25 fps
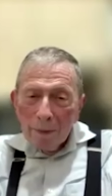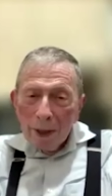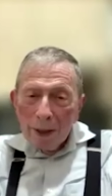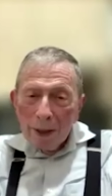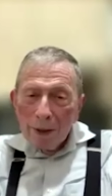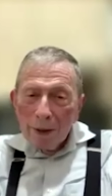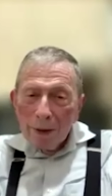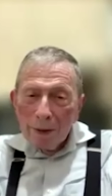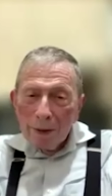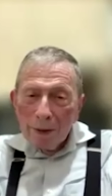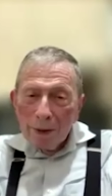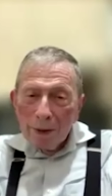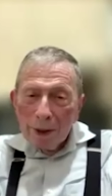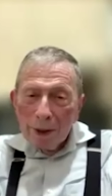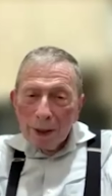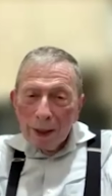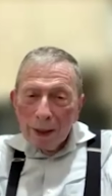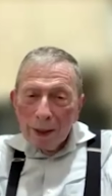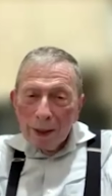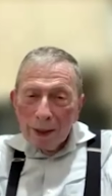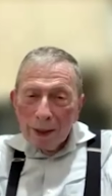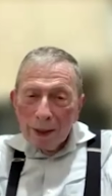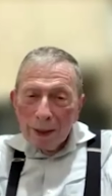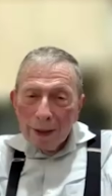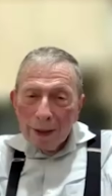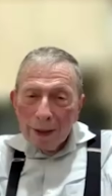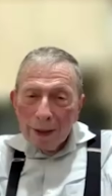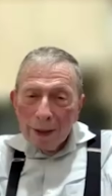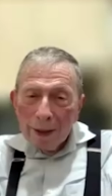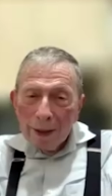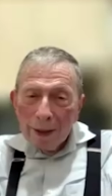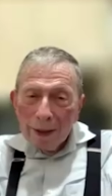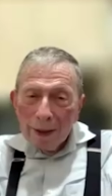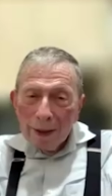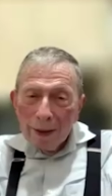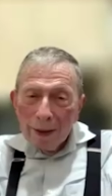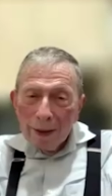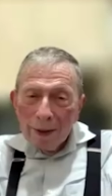preludes and
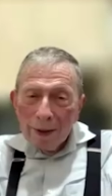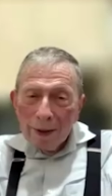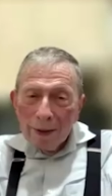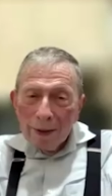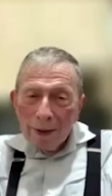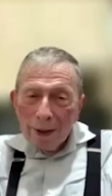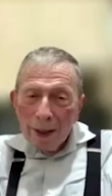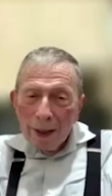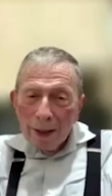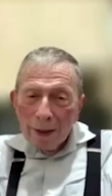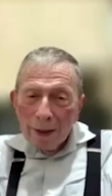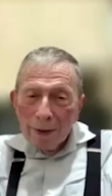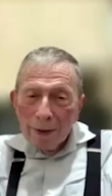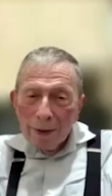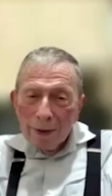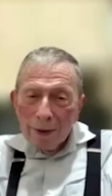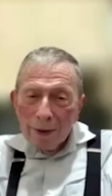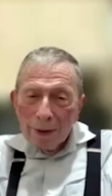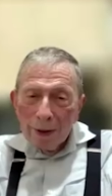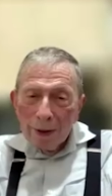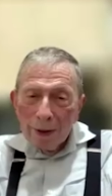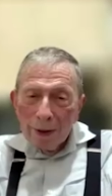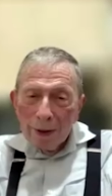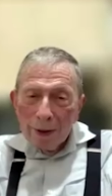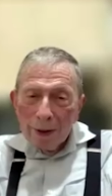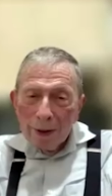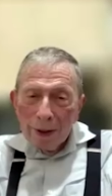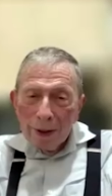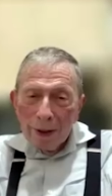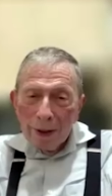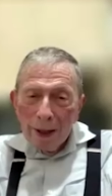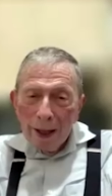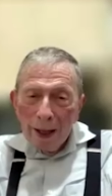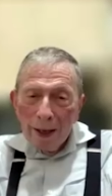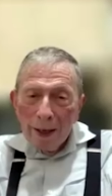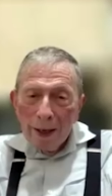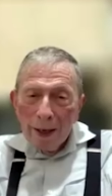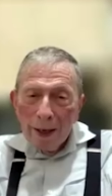nocturnes and this
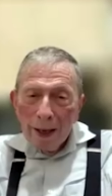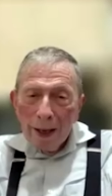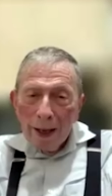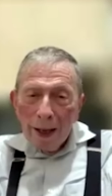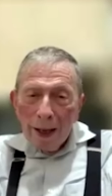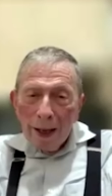and that."